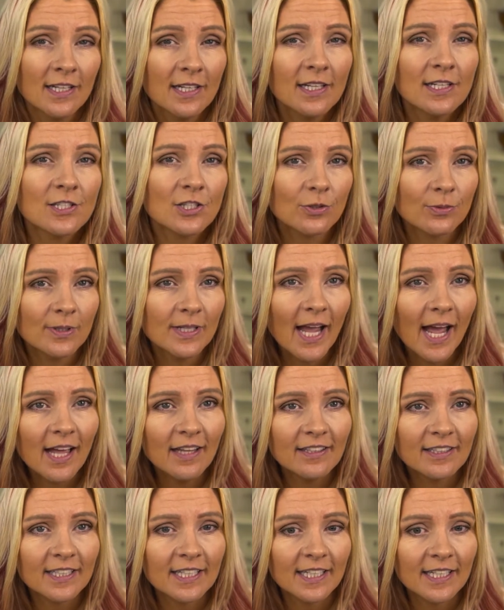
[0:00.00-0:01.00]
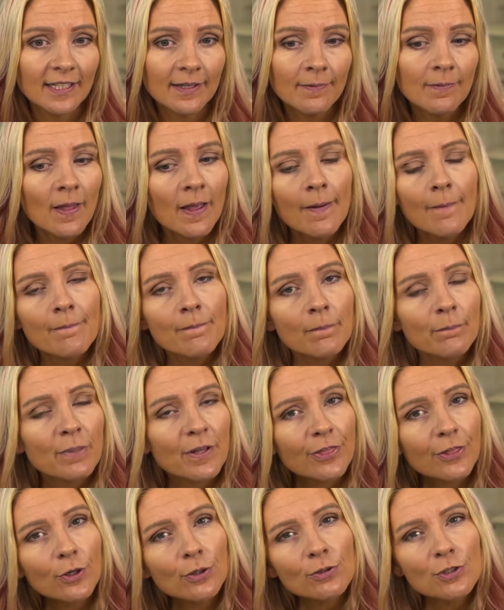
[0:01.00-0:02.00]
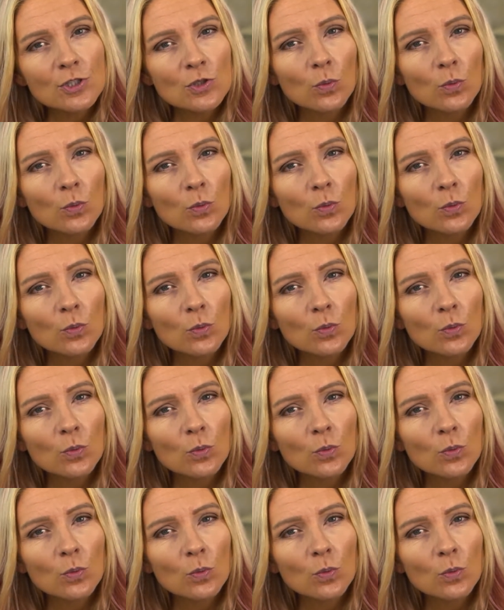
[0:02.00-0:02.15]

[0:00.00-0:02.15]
is a reality, but those